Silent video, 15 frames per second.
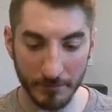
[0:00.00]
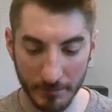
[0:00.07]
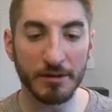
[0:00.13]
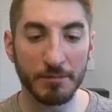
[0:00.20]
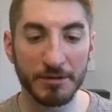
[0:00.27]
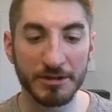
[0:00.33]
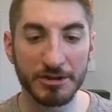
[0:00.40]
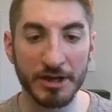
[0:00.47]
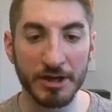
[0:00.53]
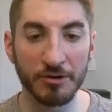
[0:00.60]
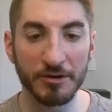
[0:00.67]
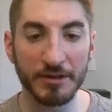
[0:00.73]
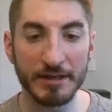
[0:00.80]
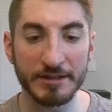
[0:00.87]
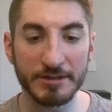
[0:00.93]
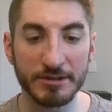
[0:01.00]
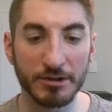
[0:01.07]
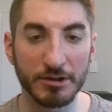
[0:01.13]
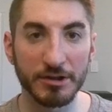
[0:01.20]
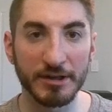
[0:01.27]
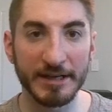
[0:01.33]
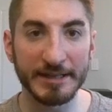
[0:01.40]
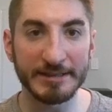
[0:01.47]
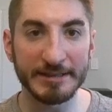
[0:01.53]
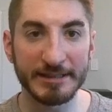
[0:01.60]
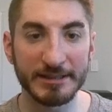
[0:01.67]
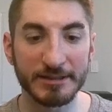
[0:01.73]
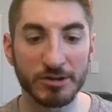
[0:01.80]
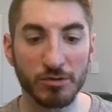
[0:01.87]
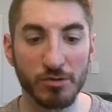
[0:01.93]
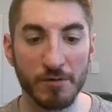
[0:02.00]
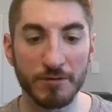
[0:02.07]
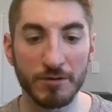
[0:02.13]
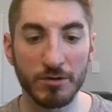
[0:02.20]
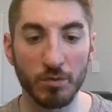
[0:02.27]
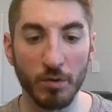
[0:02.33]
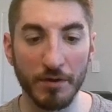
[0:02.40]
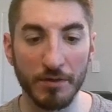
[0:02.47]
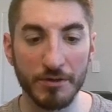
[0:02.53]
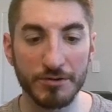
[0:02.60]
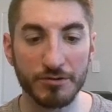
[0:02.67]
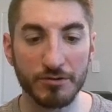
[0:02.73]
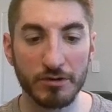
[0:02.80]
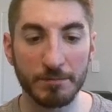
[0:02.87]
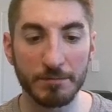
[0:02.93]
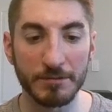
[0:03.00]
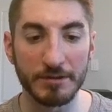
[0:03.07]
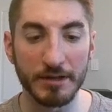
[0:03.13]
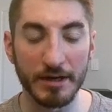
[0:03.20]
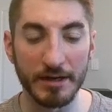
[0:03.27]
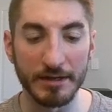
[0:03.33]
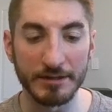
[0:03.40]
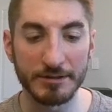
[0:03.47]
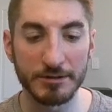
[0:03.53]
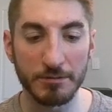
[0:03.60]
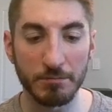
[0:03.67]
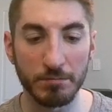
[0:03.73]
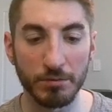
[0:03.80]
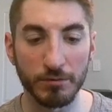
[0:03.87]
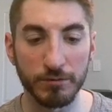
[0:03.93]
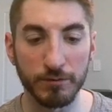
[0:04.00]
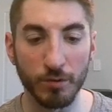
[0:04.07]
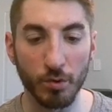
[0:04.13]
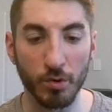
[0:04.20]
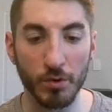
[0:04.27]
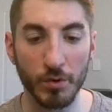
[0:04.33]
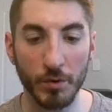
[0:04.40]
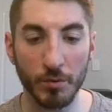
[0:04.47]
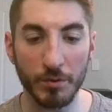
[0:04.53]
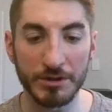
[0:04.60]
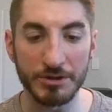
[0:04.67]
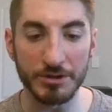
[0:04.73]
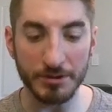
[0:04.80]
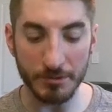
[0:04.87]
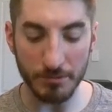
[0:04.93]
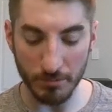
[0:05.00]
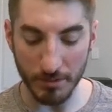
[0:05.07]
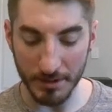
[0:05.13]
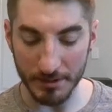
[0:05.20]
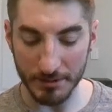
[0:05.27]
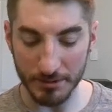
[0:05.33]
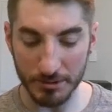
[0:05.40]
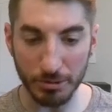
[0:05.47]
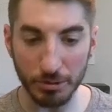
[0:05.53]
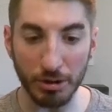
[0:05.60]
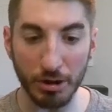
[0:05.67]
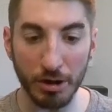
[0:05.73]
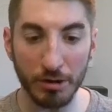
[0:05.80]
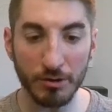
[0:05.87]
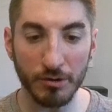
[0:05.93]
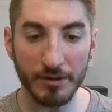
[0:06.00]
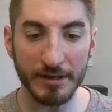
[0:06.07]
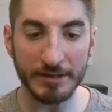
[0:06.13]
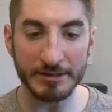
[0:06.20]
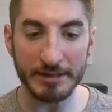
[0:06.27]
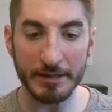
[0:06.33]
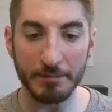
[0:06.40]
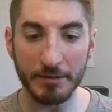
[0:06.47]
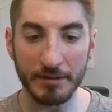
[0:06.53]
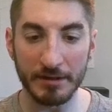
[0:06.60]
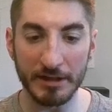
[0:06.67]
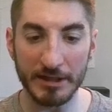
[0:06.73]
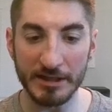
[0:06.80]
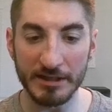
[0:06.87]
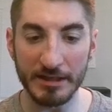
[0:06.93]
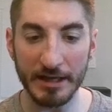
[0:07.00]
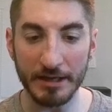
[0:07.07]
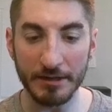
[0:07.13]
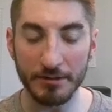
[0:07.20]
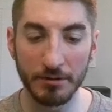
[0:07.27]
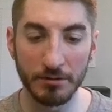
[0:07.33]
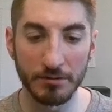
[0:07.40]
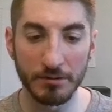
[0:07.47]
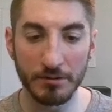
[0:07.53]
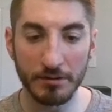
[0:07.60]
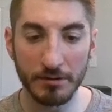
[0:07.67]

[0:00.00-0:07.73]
But generally, it's a good idea to review what the script does before we just run it. So I'll go ahead and type in nano,